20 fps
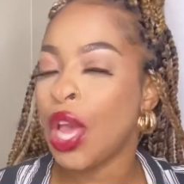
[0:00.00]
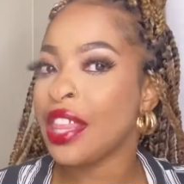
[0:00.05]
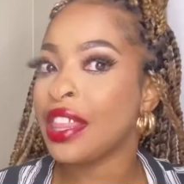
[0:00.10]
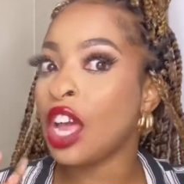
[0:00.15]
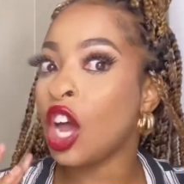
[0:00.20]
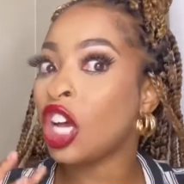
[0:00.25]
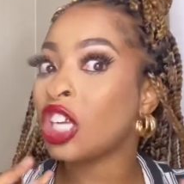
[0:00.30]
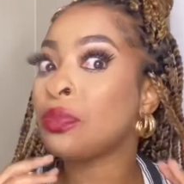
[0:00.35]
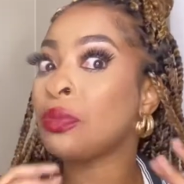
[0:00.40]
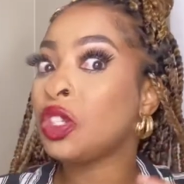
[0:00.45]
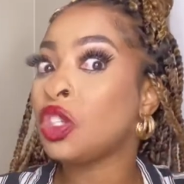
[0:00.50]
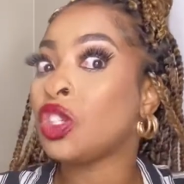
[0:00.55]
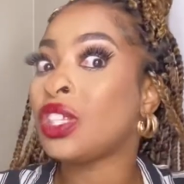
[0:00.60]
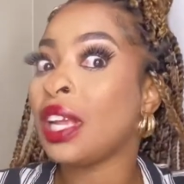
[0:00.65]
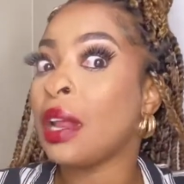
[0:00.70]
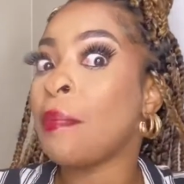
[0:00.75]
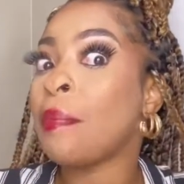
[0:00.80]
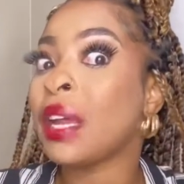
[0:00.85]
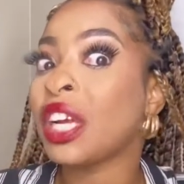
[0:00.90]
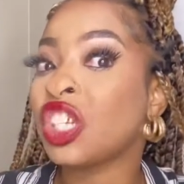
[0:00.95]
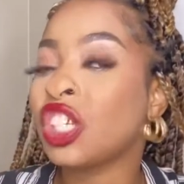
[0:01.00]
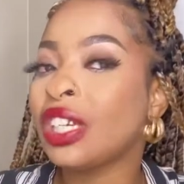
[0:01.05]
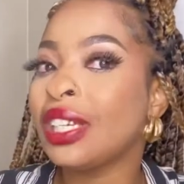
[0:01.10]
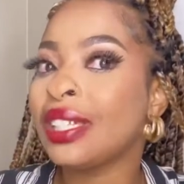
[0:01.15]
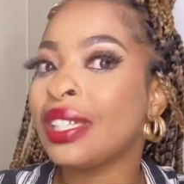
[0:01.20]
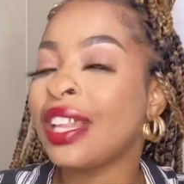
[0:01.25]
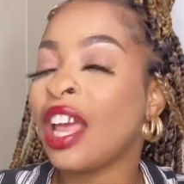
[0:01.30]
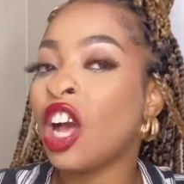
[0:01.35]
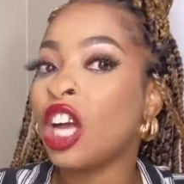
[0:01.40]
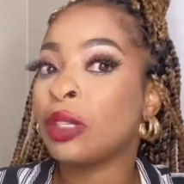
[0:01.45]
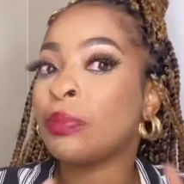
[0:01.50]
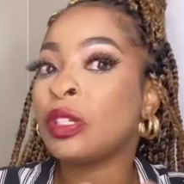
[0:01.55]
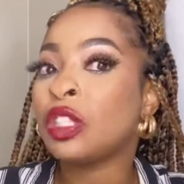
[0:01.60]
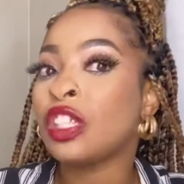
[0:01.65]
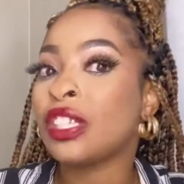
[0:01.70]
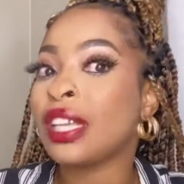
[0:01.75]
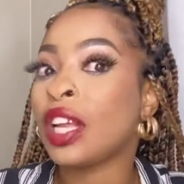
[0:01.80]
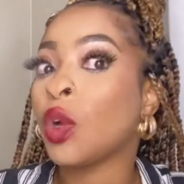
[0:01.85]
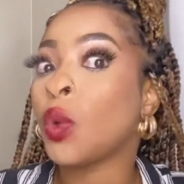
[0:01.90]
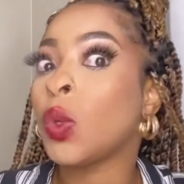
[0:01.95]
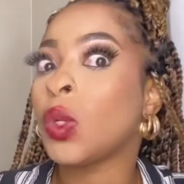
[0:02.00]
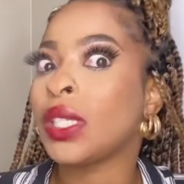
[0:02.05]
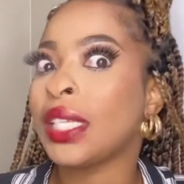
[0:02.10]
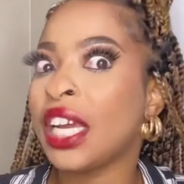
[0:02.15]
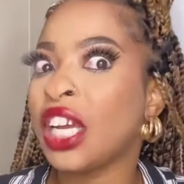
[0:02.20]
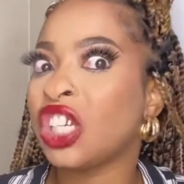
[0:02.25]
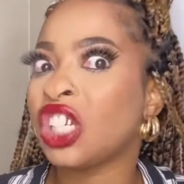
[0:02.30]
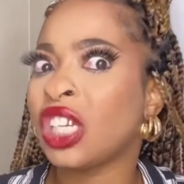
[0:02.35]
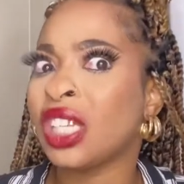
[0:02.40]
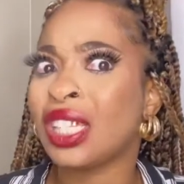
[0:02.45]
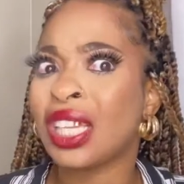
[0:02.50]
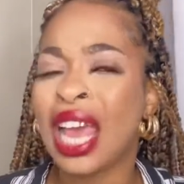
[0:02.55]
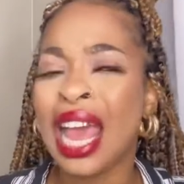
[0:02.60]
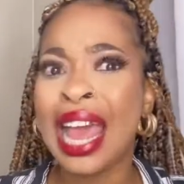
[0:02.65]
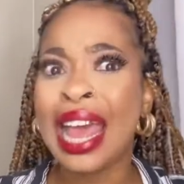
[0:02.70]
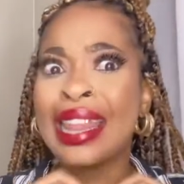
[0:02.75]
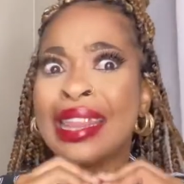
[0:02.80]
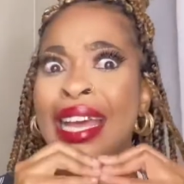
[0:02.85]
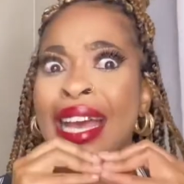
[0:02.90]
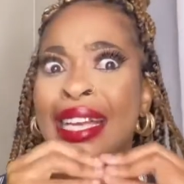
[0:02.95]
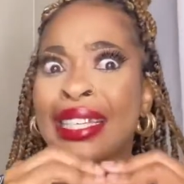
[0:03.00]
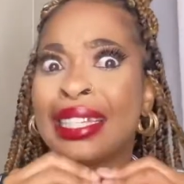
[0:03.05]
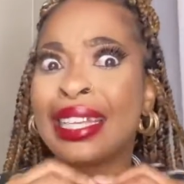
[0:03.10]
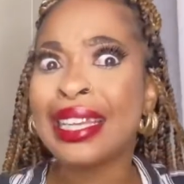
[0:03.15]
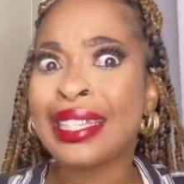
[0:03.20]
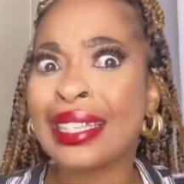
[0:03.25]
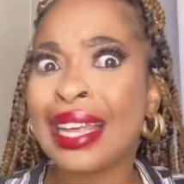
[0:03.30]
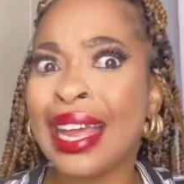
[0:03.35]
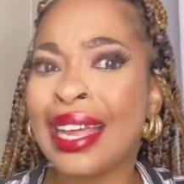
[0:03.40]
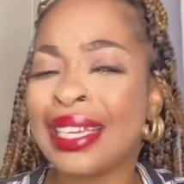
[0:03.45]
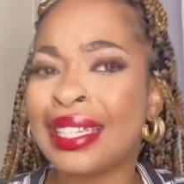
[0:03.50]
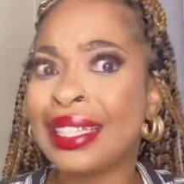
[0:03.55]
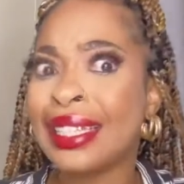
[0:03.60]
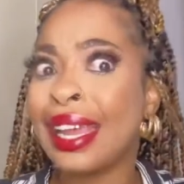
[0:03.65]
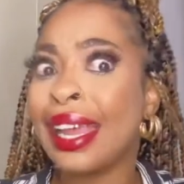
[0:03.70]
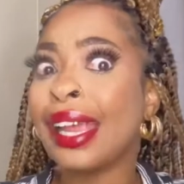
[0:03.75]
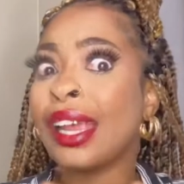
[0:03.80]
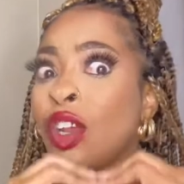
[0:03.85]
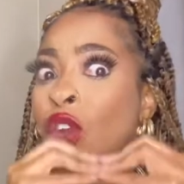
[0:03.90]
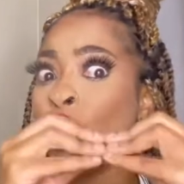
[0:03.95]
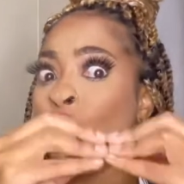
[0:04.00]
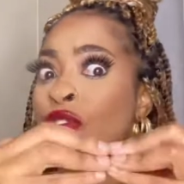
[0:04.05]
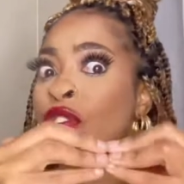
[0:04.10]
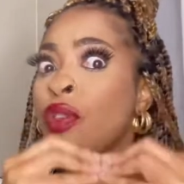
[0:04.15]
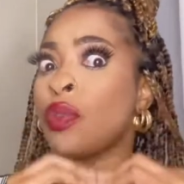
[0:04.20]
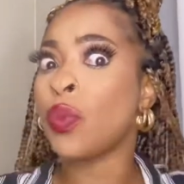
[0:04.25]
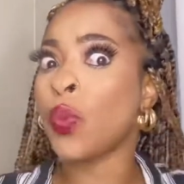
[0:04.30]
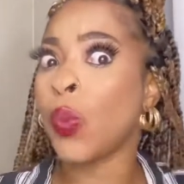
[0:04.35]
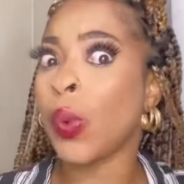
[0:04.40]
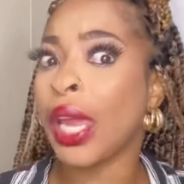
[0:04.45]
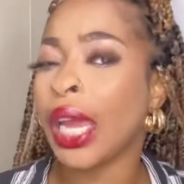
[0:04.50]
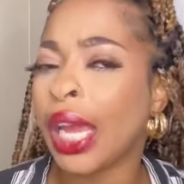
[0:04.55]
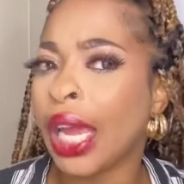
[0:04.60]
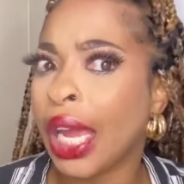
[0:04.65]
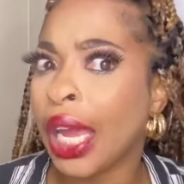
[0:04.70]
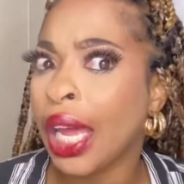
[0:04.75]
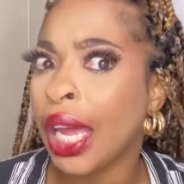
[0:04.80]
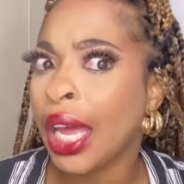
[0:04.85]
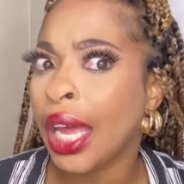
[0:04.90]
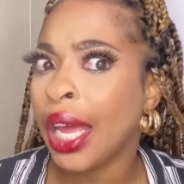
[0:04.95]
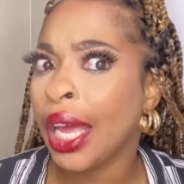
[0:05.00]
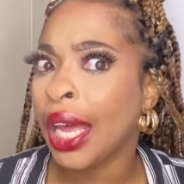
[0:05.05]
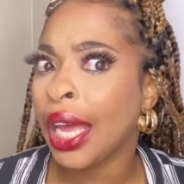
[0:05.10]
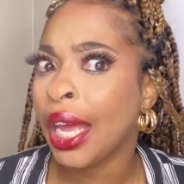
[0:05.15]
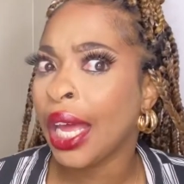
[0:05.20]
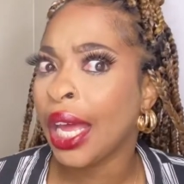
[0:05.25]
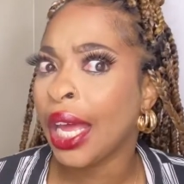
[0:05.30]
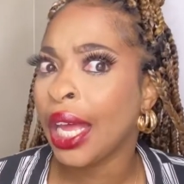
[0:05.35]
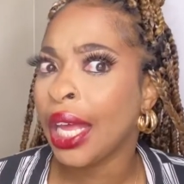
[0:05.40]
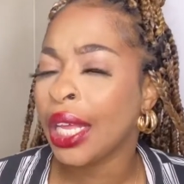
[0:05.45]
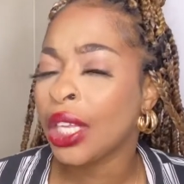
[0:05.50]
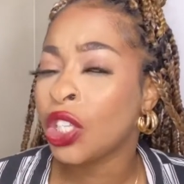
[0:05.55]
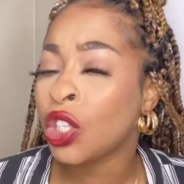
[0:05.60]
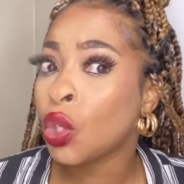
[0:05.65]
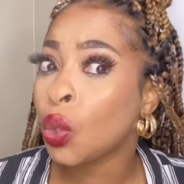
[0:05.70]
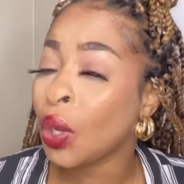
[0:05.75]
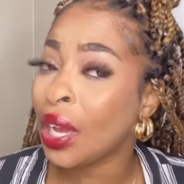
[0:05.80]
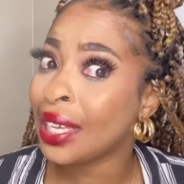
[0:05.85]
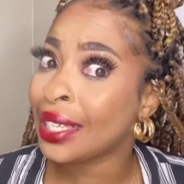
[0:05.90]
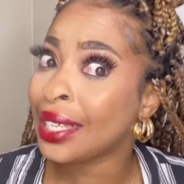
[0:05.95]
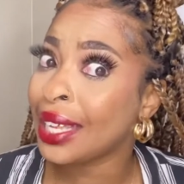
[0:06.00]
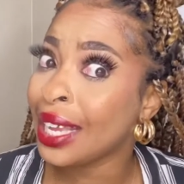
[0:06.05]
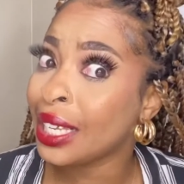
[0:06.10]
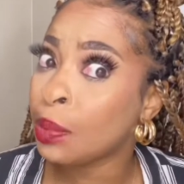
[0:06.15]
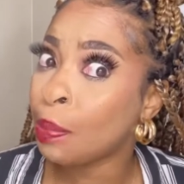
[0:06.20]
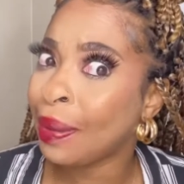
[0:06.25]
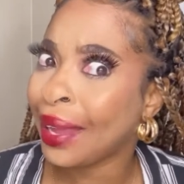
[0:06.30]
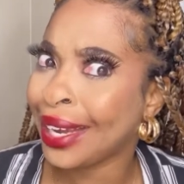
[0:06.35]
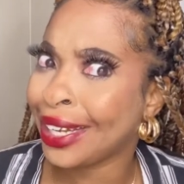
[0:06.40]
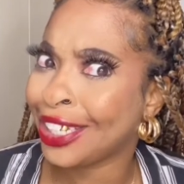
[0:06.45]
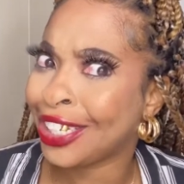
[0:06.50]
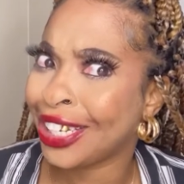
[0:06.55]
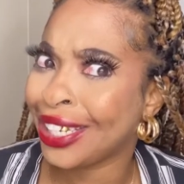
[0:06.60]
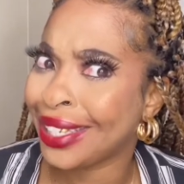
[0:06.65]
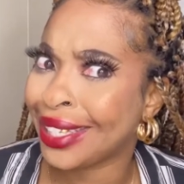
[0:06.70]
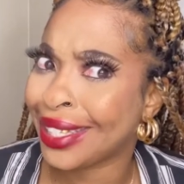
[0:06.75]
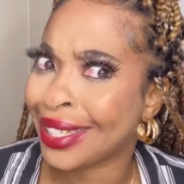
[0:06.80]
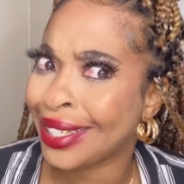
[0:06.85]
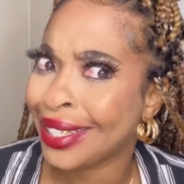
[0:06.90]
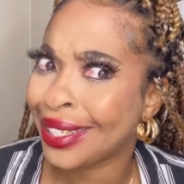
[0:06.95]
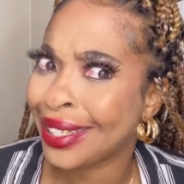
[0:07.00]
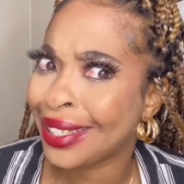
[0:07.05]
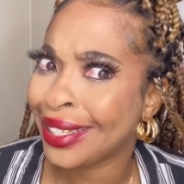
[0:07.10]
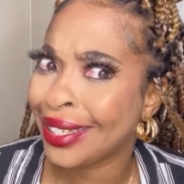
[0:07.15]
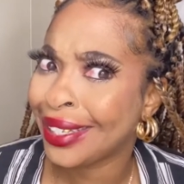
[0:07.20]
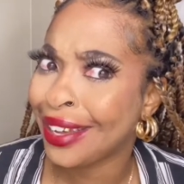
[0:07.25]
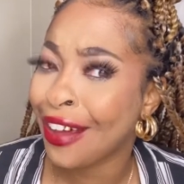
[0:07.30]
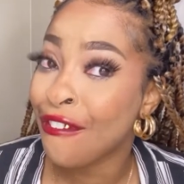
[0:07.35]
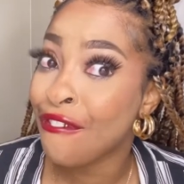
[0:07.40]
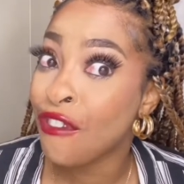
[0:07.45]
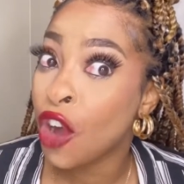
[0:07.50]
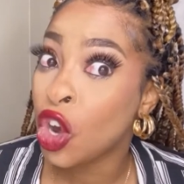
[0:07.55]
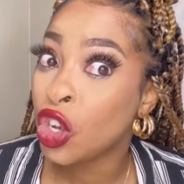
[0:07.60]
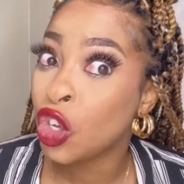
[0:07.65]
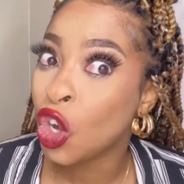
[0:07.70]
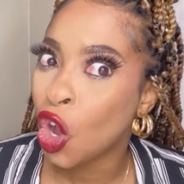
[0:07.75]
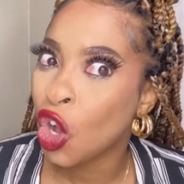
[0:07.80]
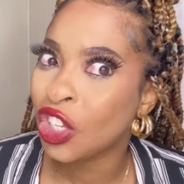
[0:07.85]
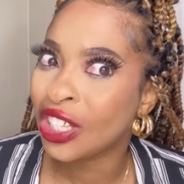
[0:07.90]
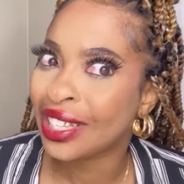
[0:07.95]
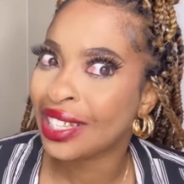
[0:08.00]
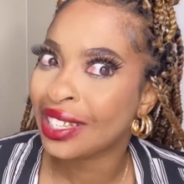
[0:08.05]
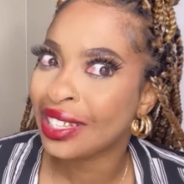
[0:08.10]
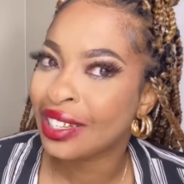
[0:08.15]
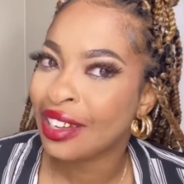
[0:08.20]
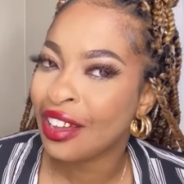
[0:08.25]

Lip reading: They asked me to send pictures. They asked me to send quotations. The assessor has taken over a week to assess pictures. Photos.